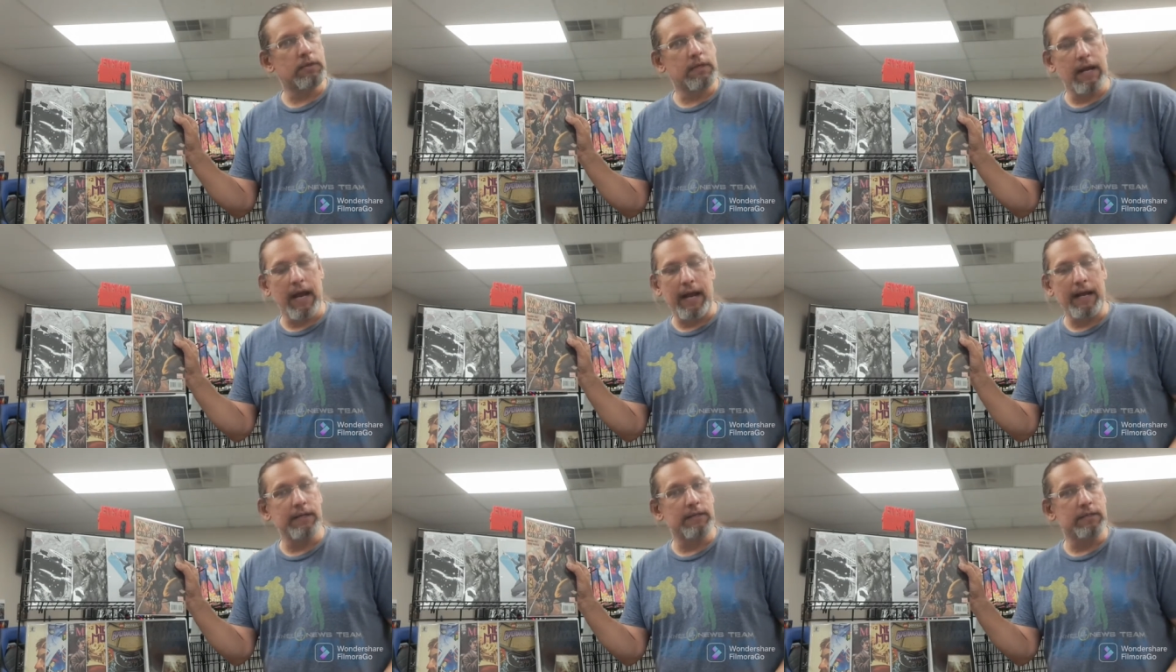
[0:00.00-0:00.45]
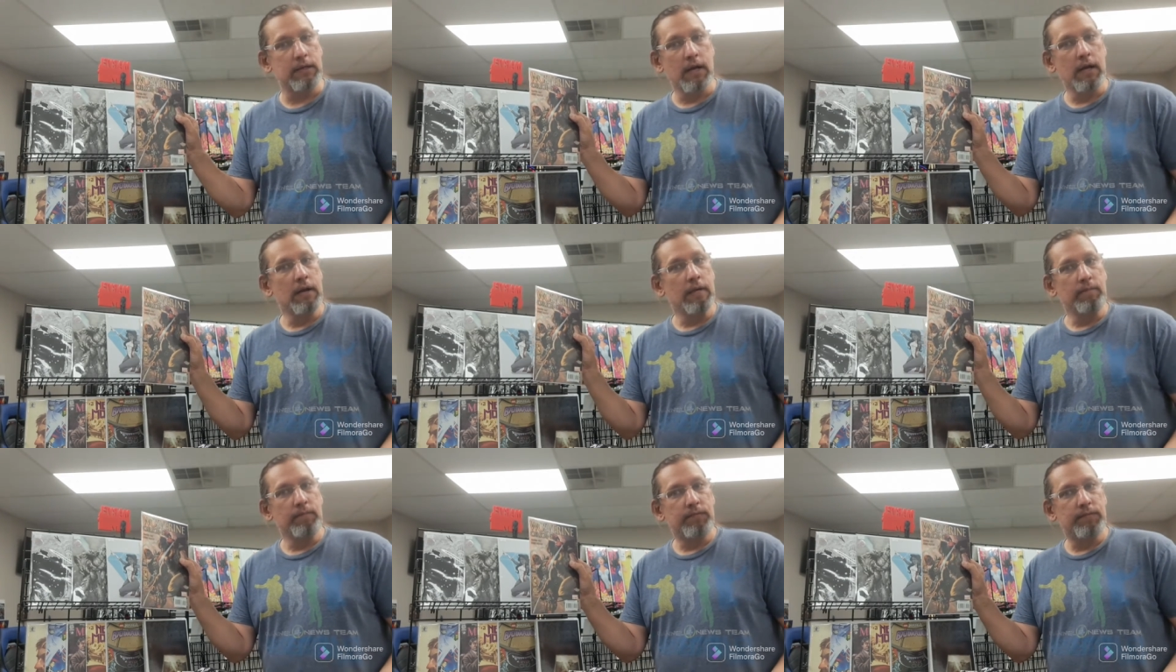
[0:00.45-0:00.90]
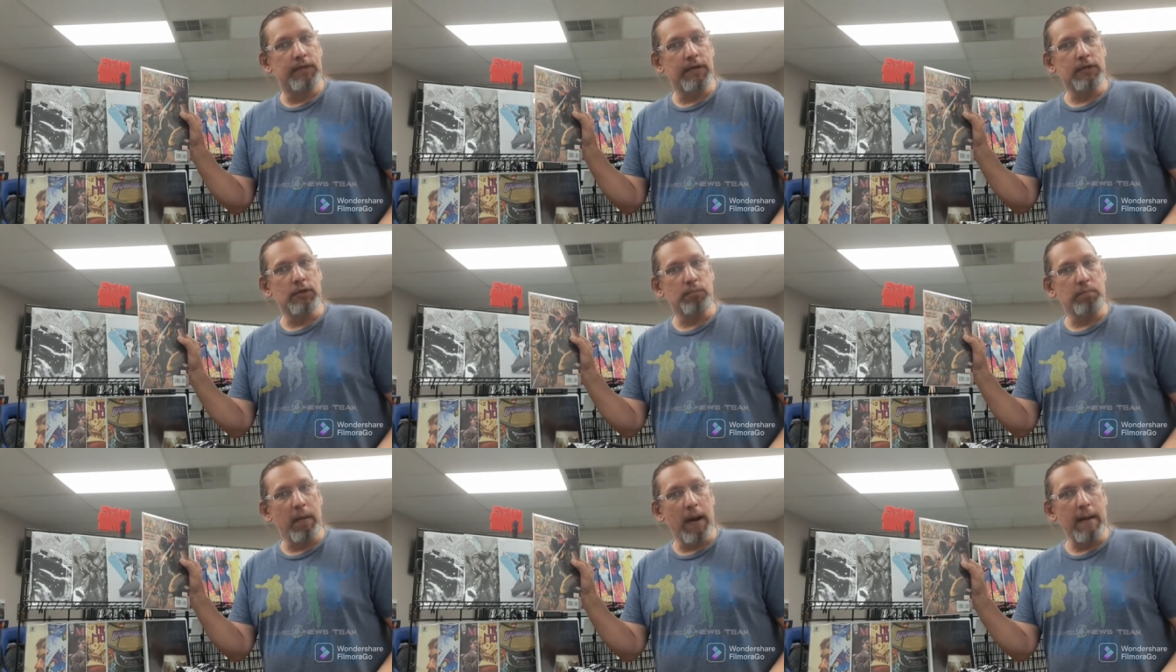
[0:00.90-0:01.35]
Guys,
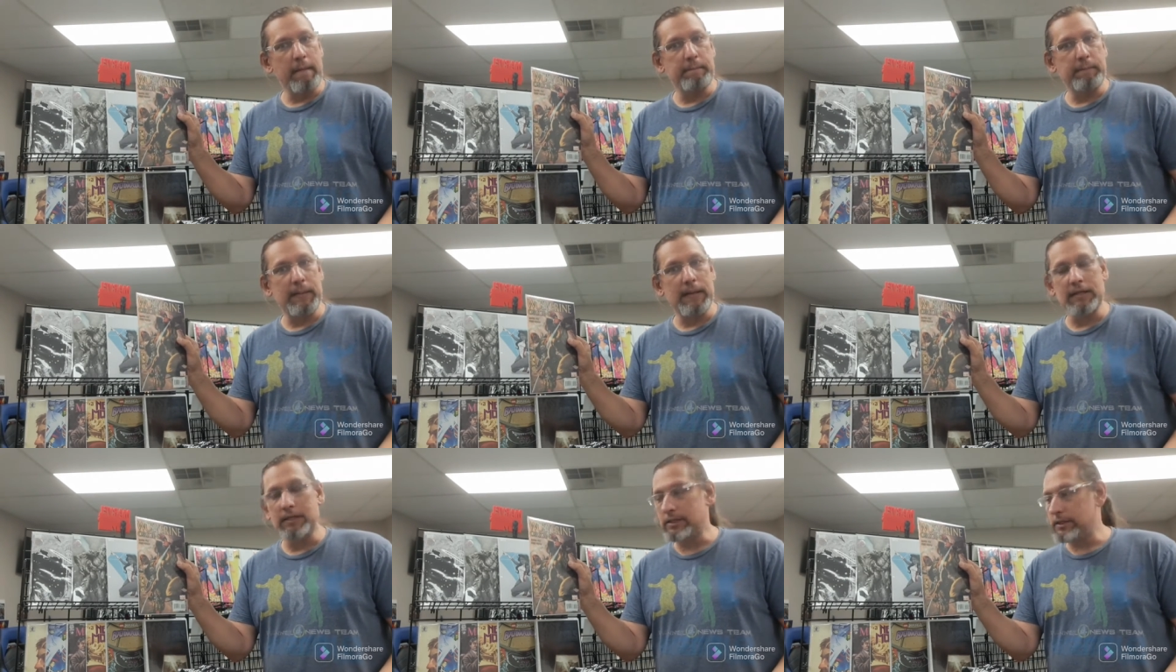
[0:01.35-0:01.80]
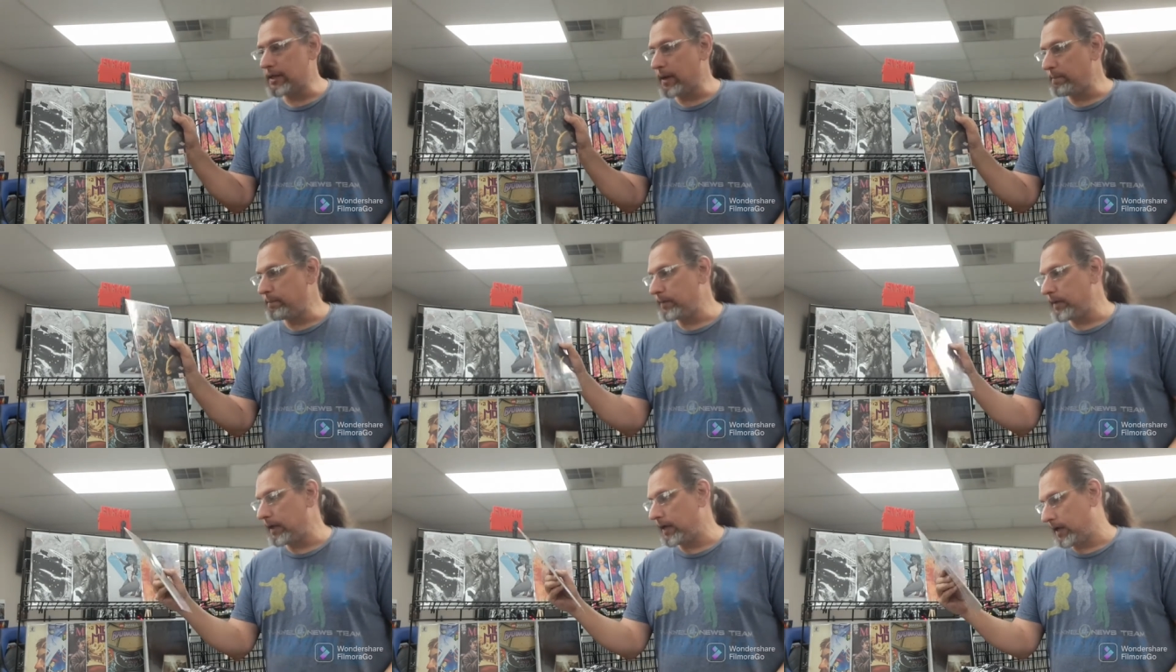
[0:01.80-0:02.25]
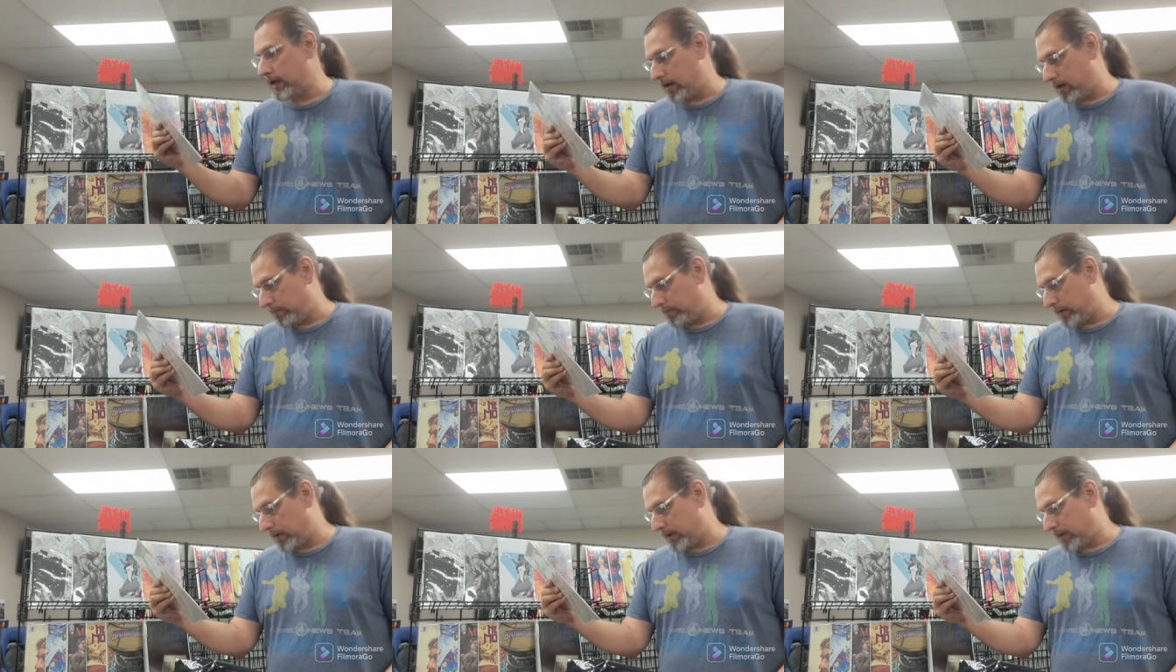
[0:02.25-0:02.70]
this might be something
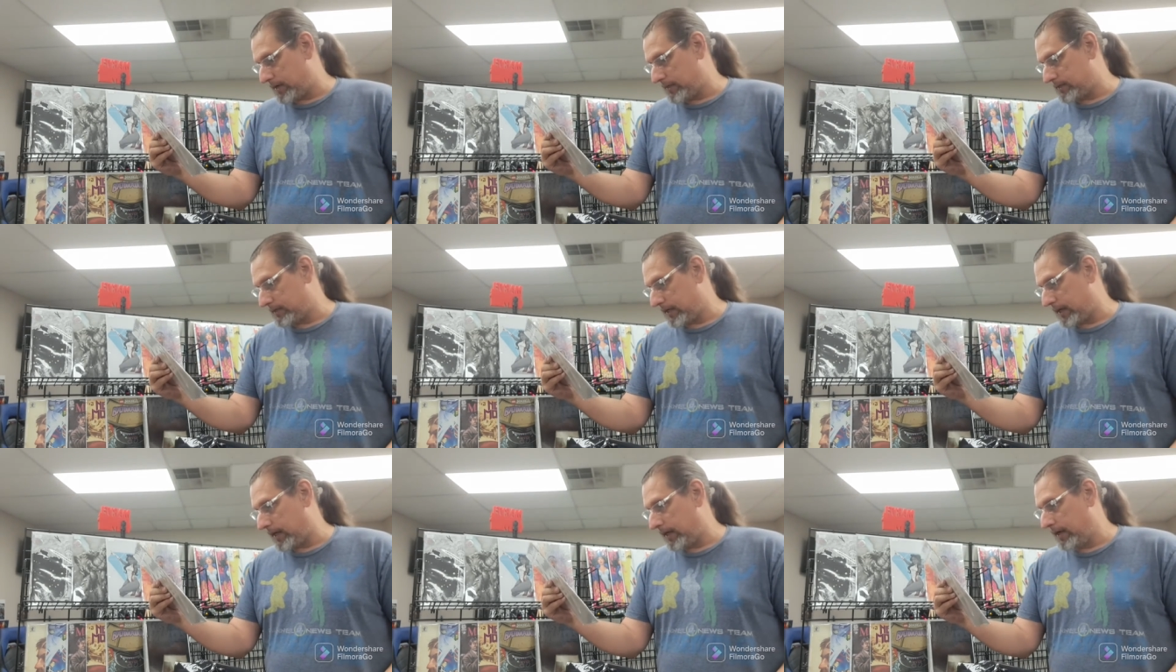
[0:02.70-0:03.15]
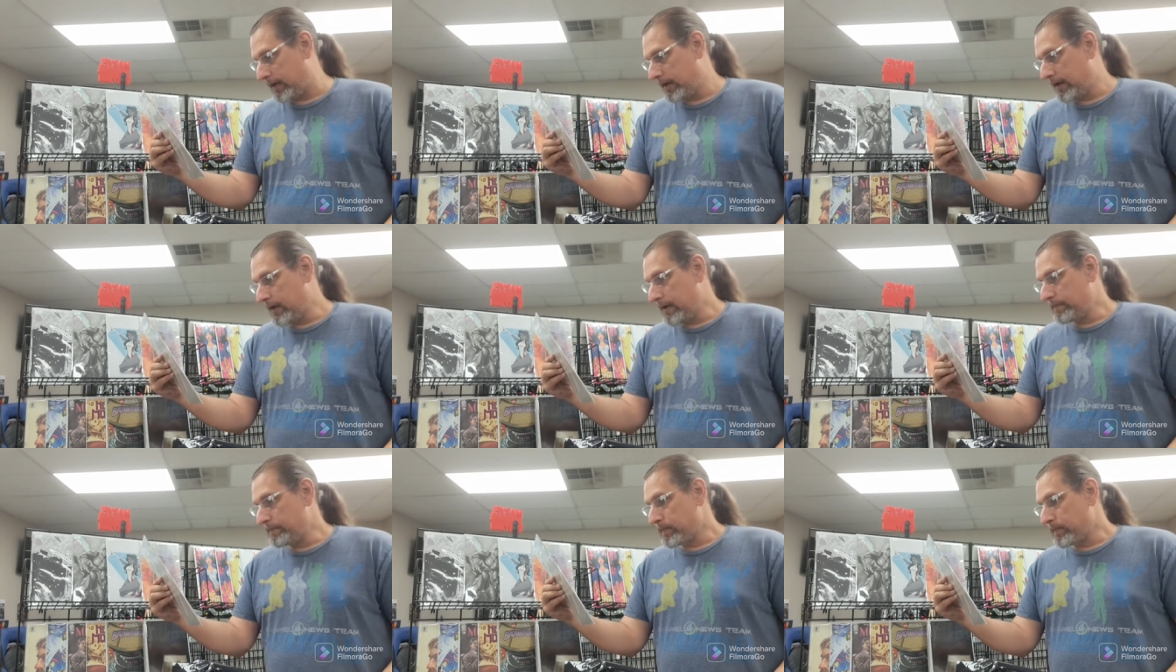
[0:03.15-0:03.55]
here because, uh,